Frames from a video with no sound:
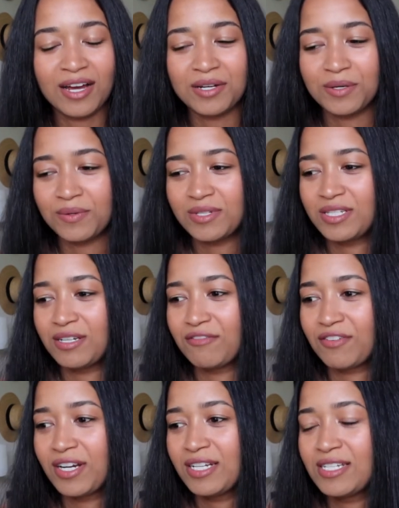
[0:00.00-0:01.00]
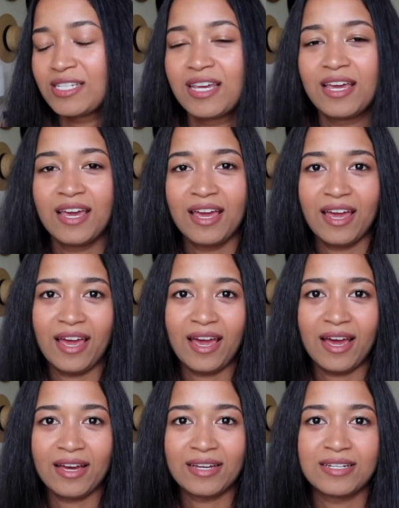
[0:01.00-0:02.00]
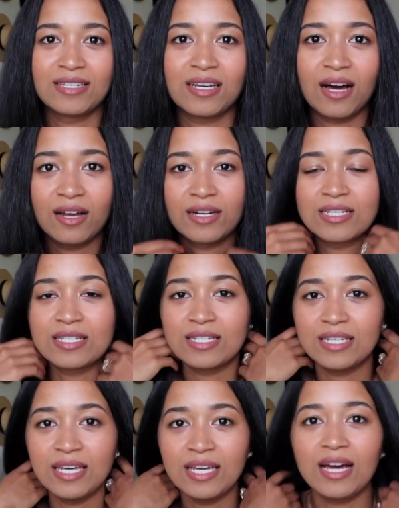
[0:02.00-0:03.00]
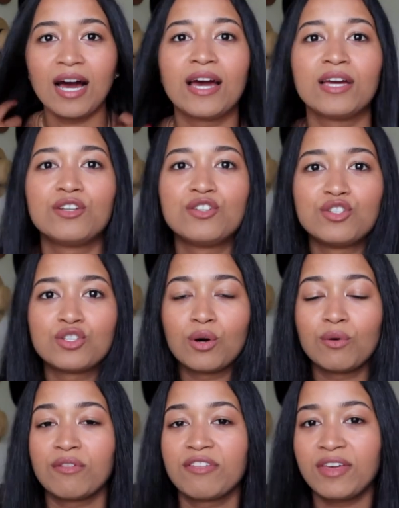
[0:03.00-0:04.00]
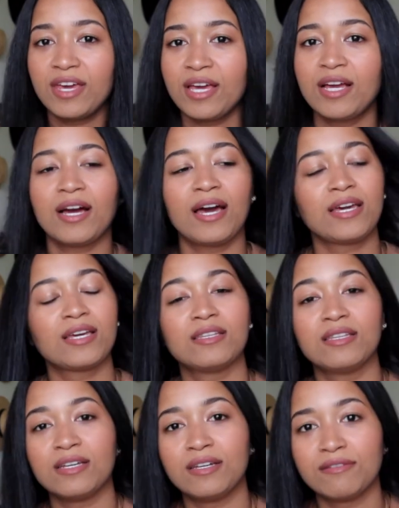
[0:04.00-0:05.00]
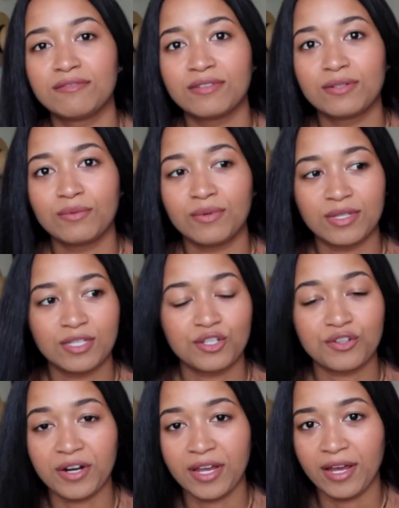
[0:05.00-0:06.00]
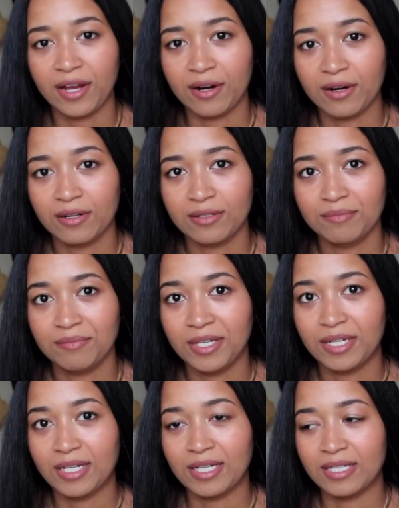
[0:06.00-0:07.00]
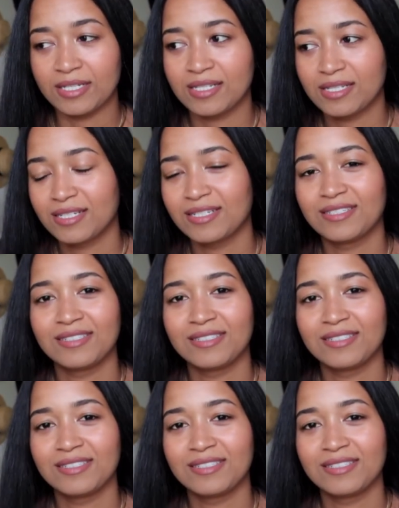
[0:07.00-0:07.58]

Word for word: I know it was different and honestly I don't think I can live with straight hair because